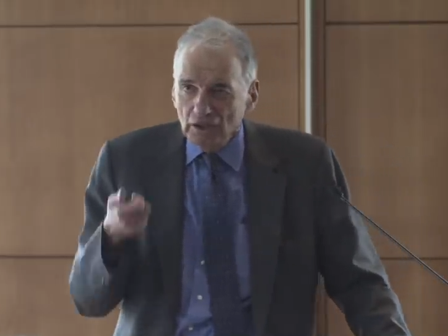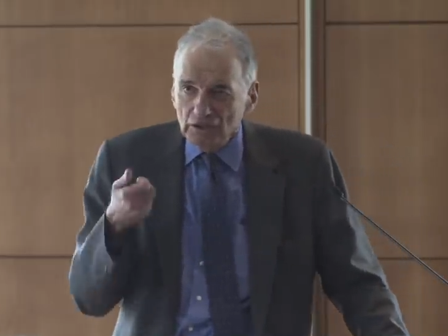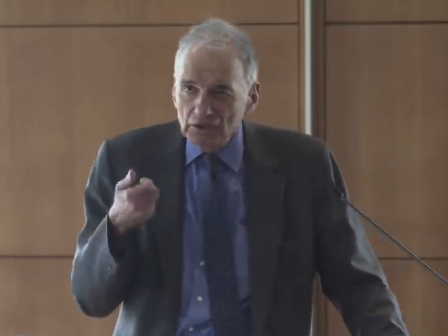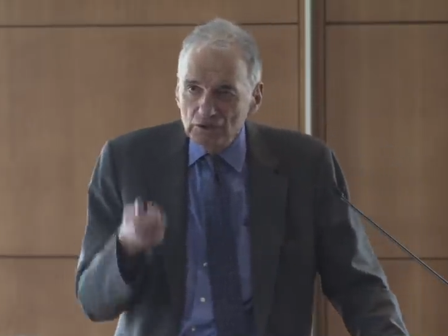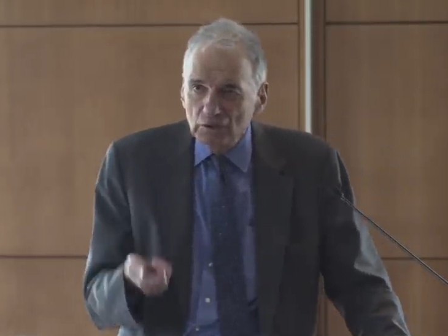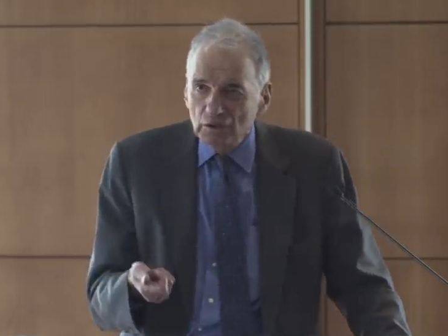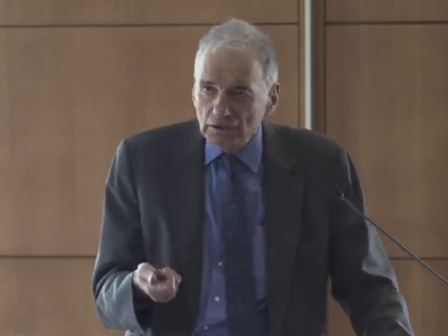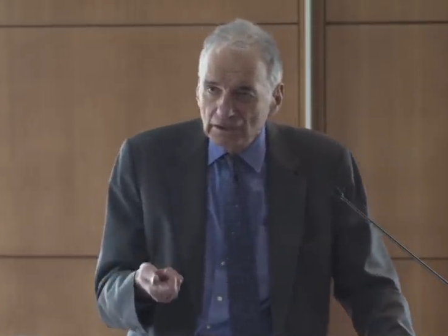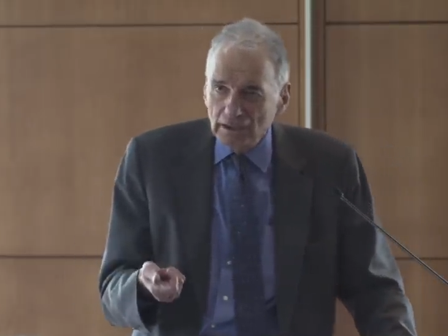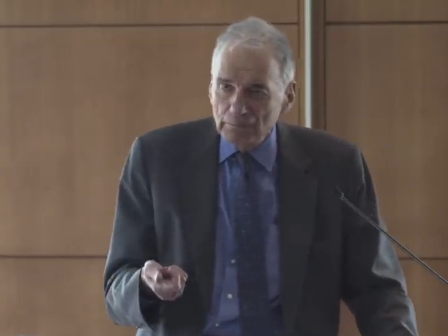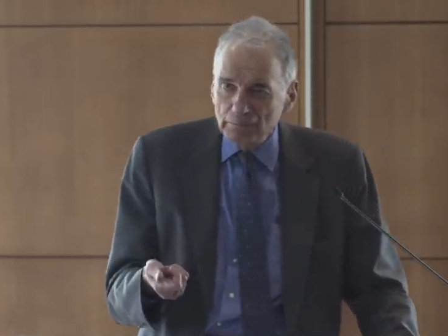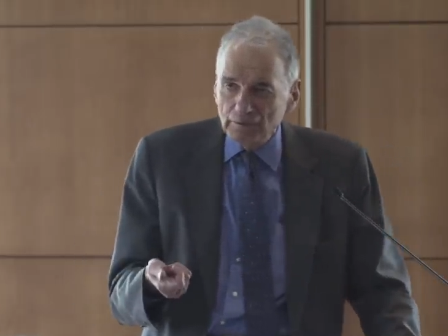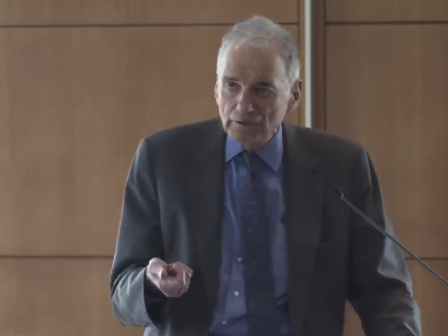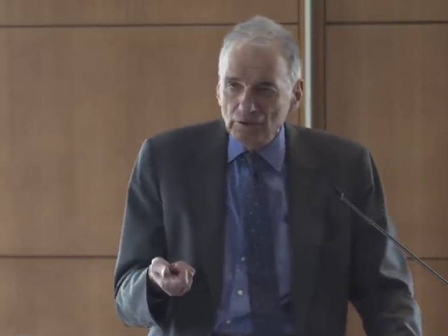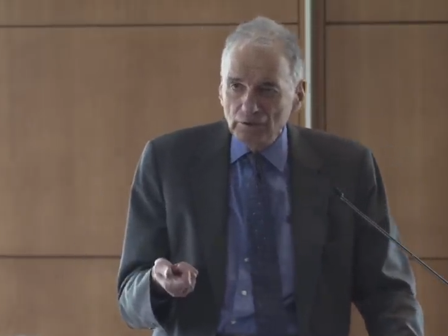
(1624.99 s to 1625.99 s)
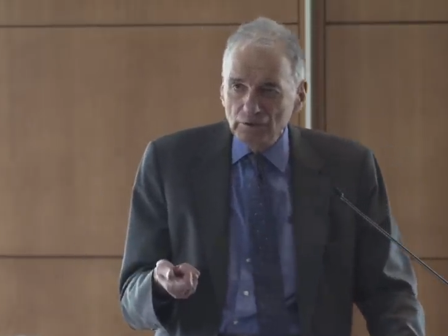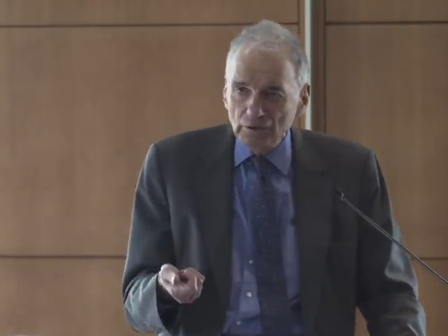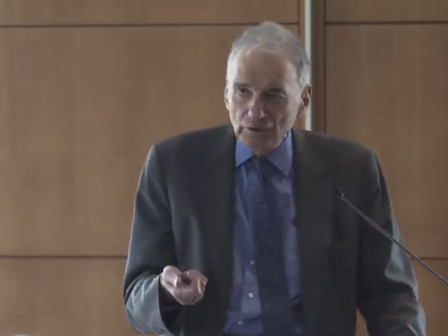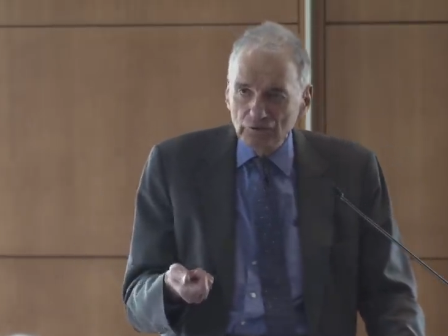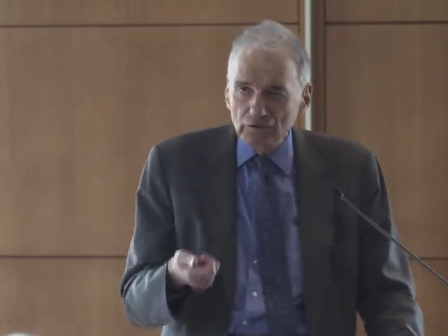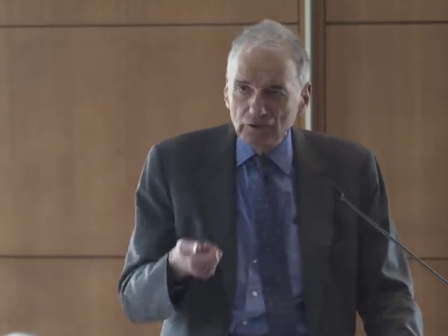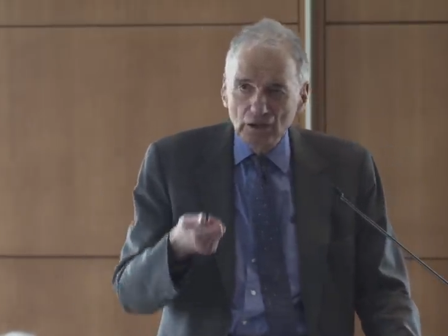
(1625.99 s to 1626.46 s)
labor
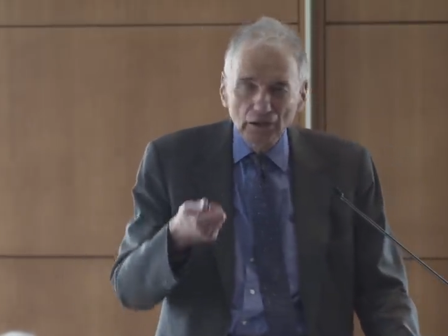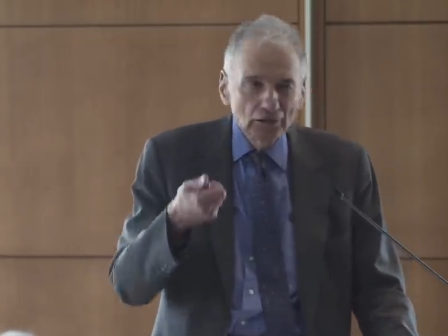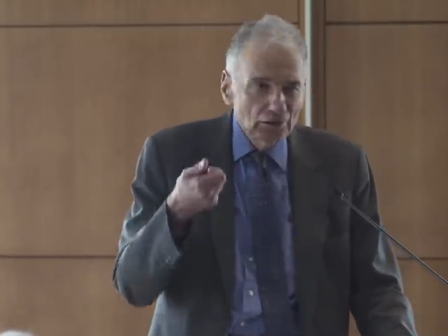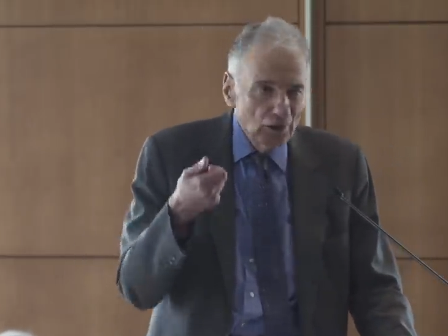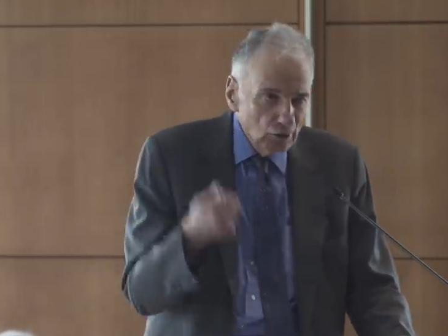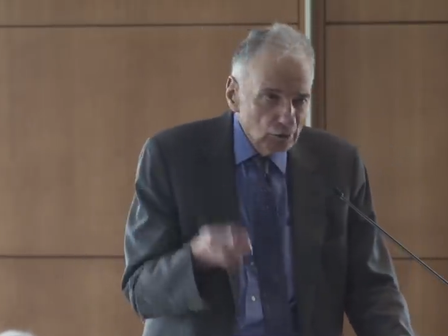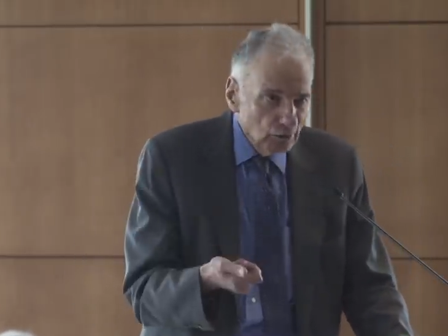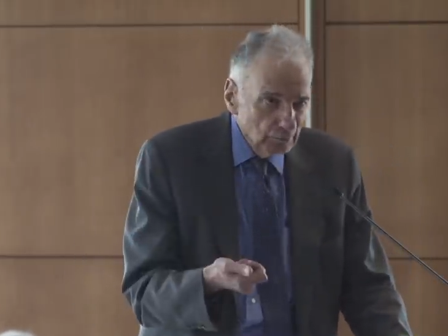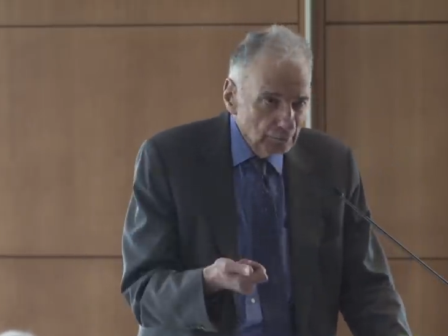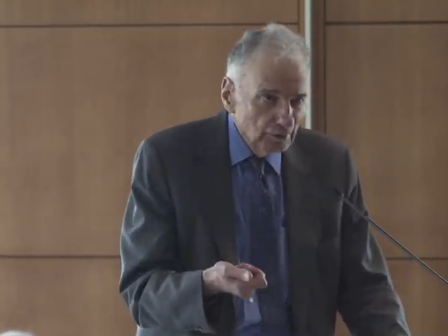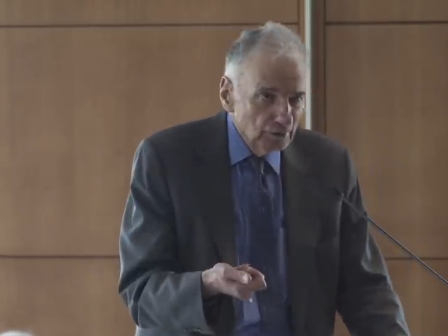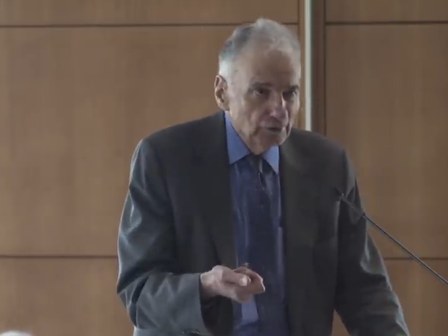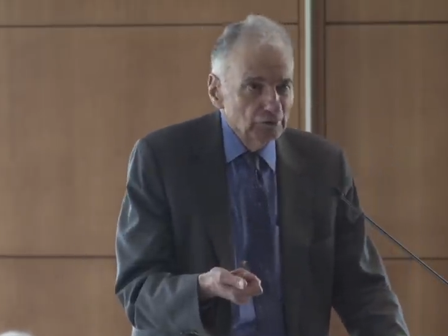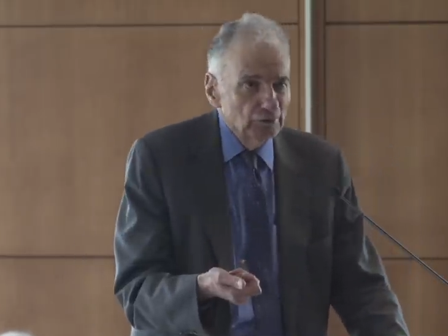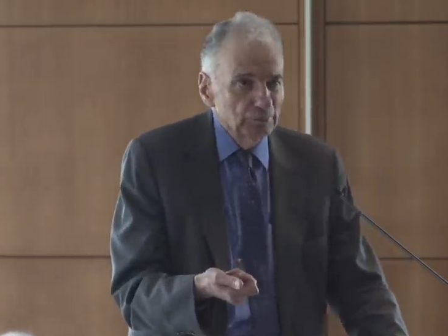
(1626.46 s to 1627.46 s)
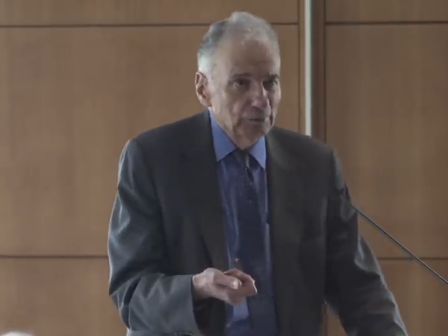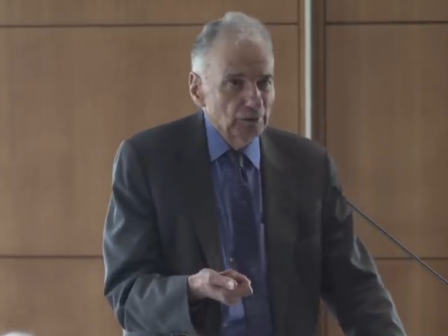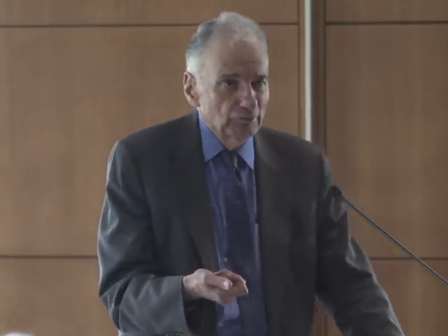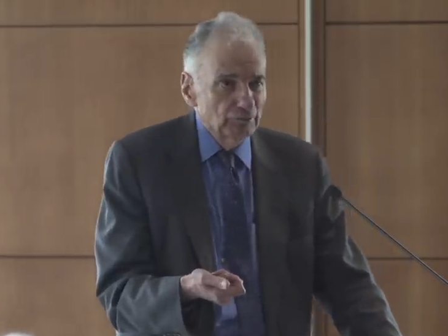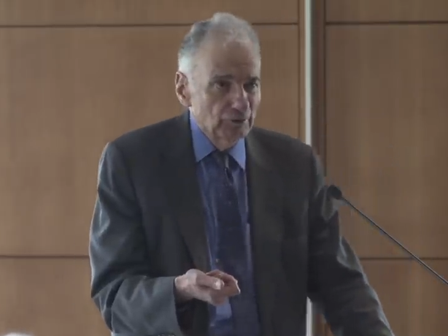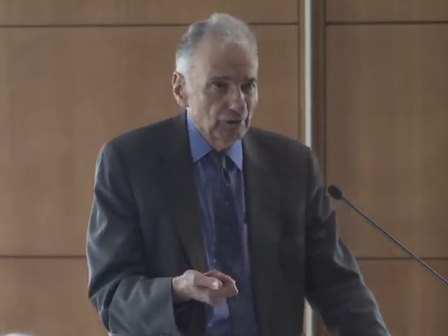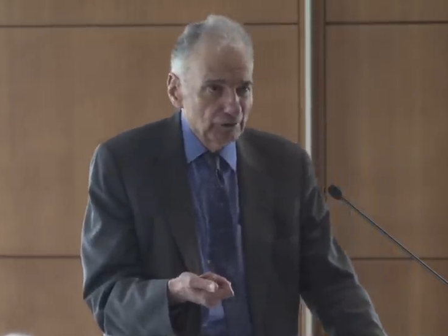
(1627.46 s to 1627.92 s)
unions, local
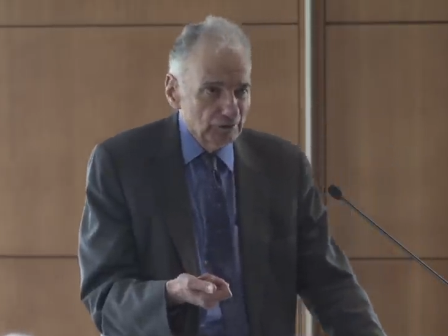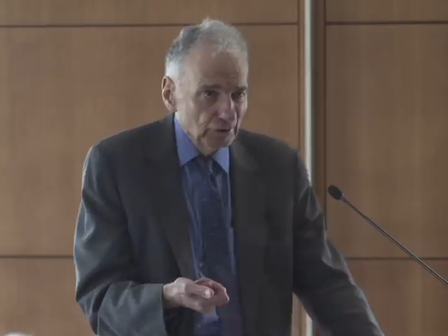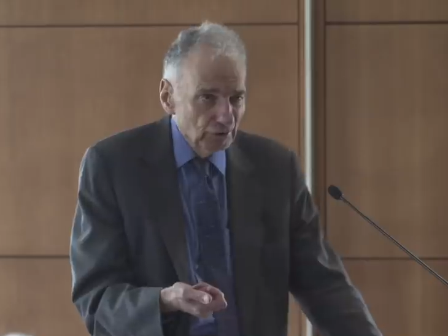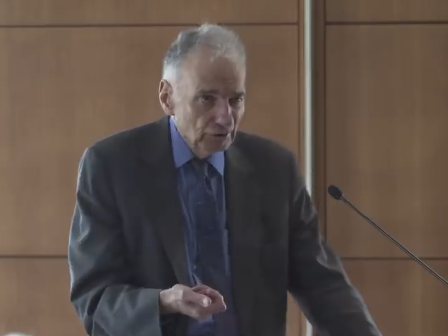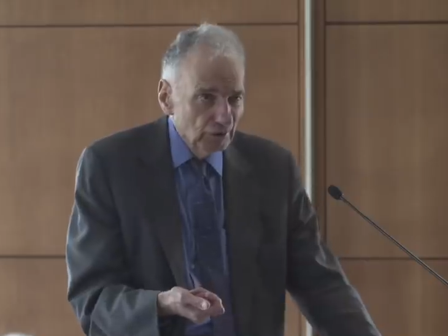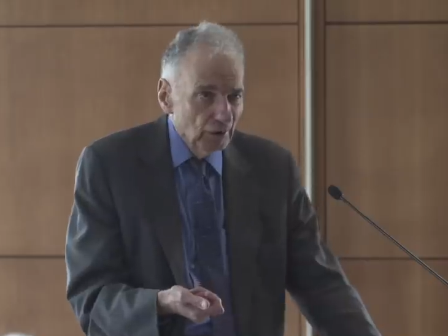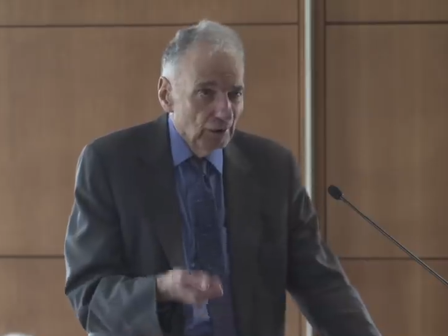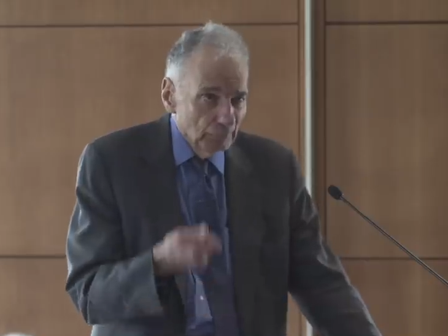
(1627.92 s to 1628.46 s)
municipal officials.